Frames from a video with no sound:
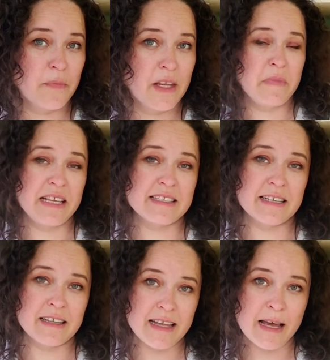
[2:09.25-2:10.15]
means
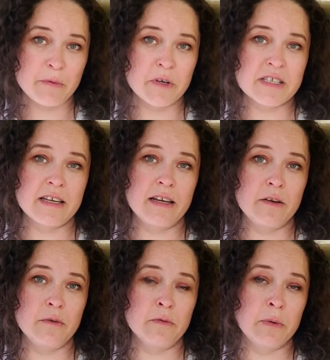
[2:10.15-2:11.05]
that that person
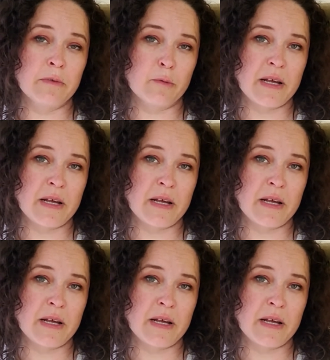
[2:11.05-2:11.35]
who flew in from